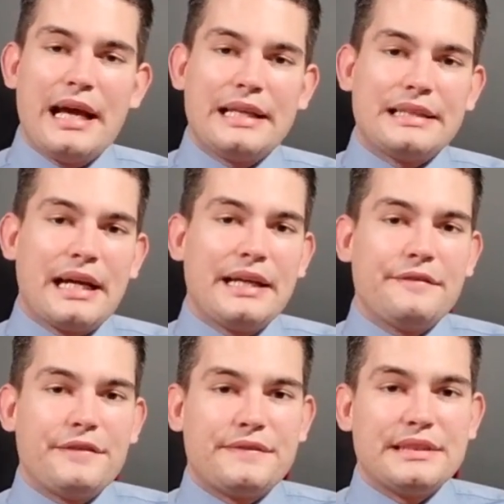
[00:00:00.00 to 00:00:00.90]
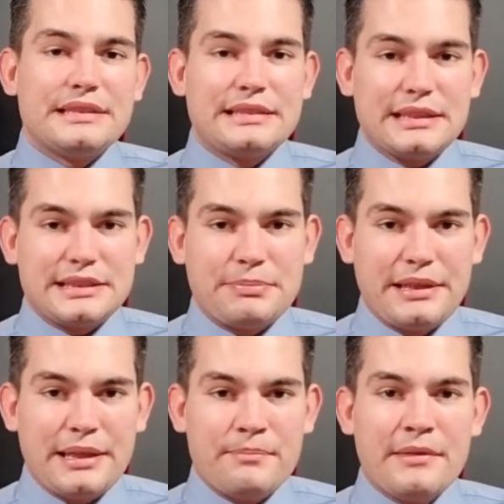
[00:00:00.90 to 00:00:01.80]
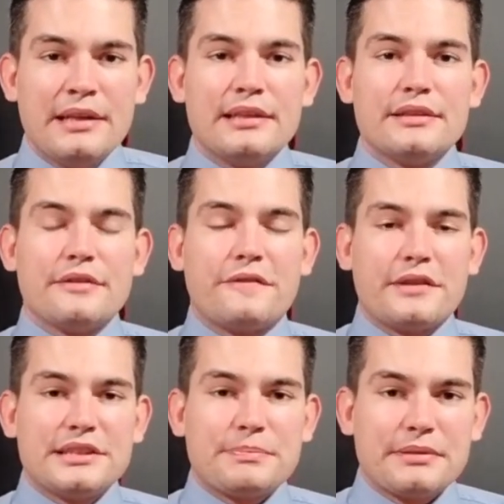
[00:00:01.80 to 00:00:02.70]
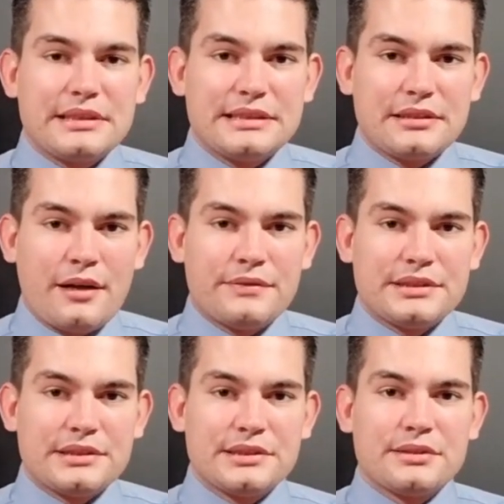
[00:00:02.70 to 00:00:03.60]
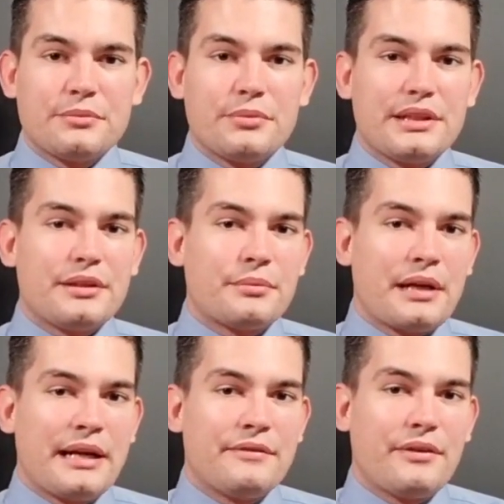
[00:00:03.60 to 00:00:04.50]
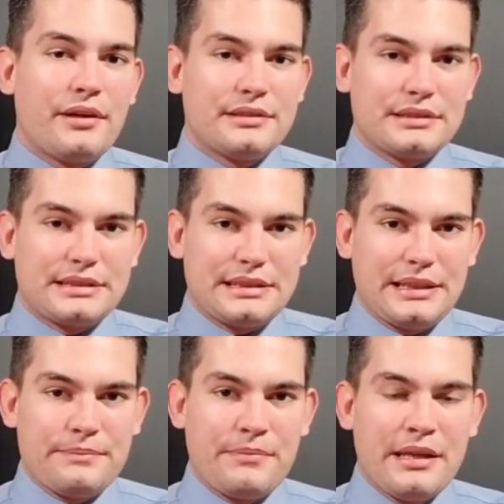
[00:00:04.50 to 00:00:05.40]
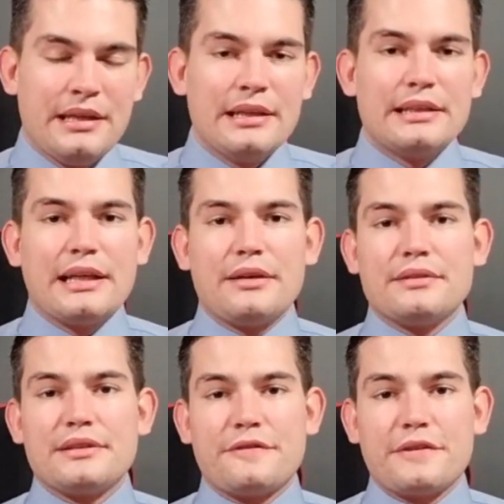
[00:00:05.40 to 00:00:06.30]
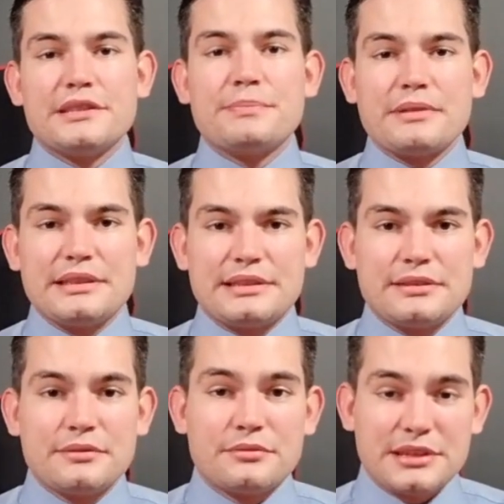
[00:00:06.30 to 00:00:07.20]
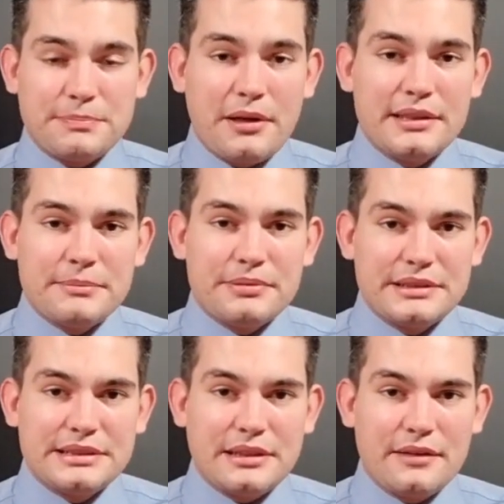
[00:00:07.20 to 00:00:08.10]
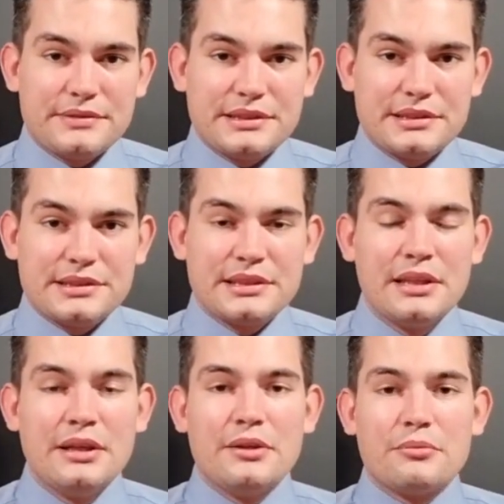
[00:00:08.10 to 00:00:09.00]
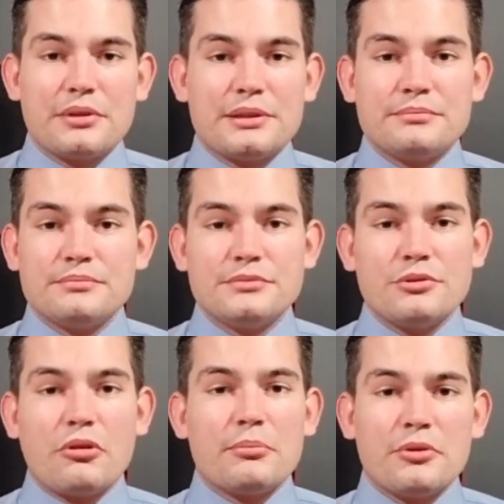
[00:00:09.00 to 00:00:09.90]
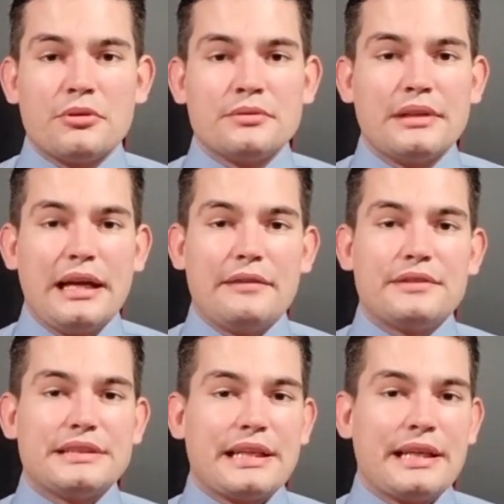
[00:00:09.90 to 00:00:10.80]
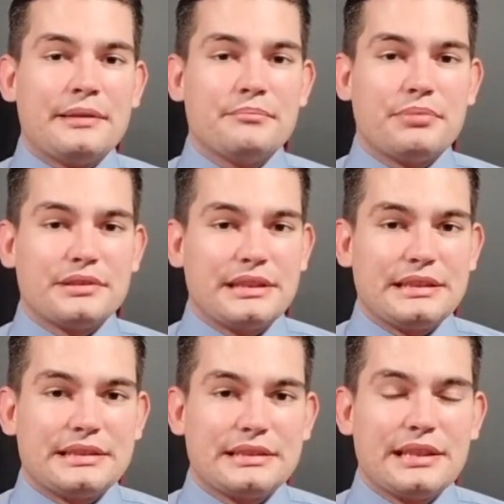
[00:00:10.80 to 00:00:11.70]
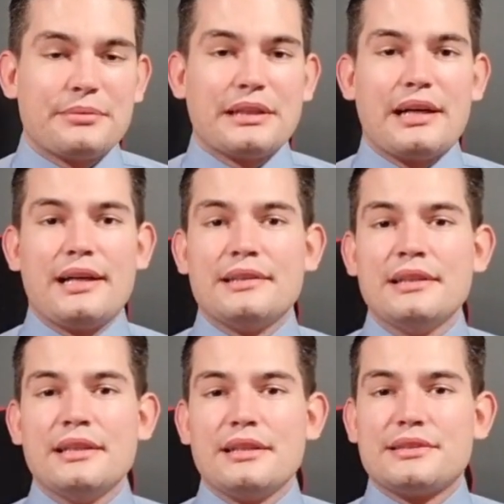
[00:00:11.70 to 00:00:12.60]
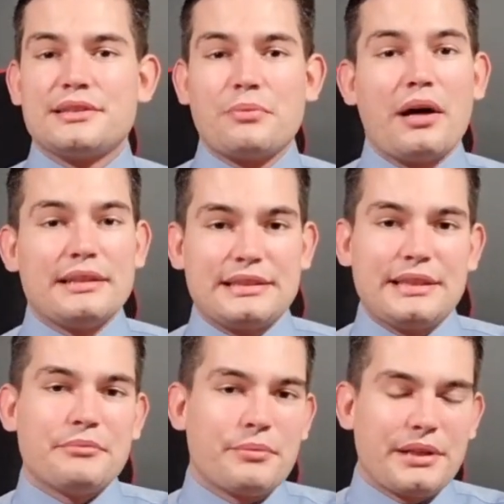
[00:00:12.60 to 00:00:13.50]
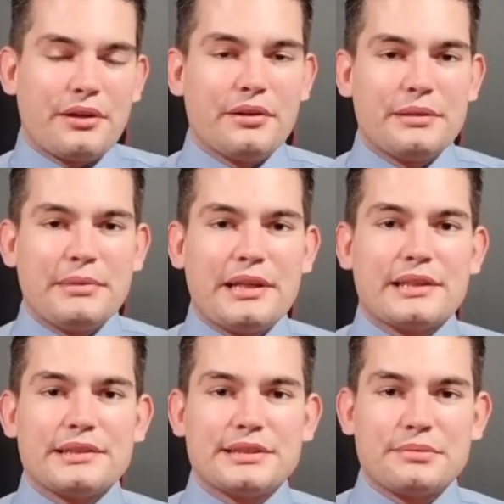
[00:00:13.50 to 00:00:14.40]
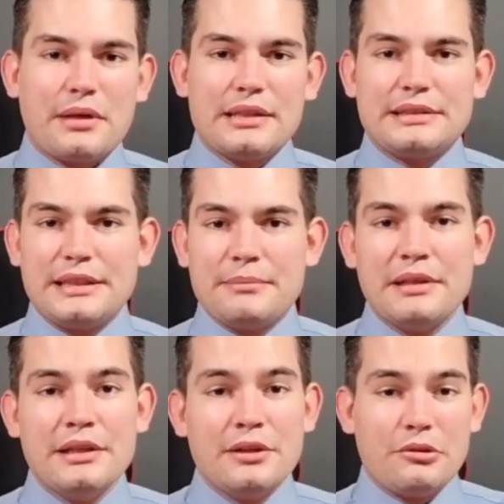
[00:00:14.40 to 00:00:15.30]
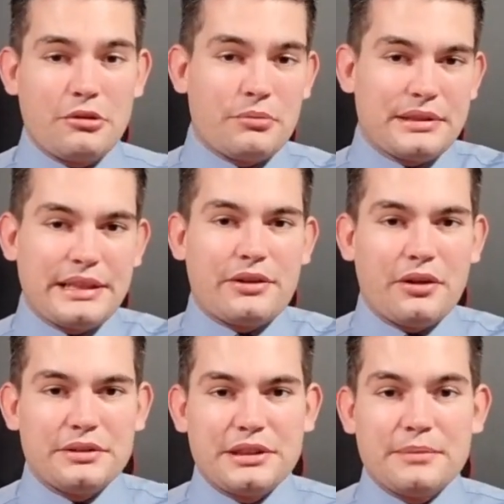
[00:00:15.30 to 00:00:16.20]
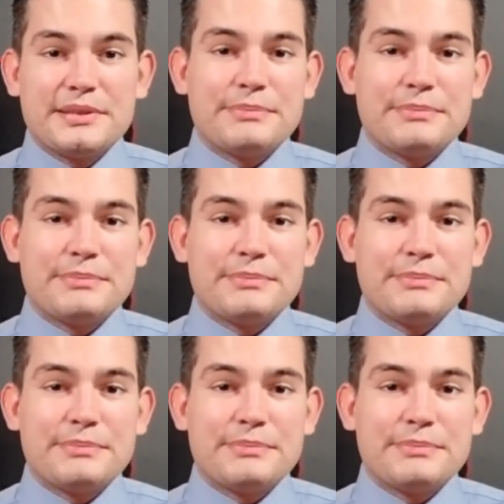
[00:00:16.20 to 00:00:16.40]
at 9:56 p.m., the first police officers would arrive on the scene. Now, the first responding police officers were normal, everyday police. They were not a SWAT team, what we call in America a SWAT team, or what they call in Europe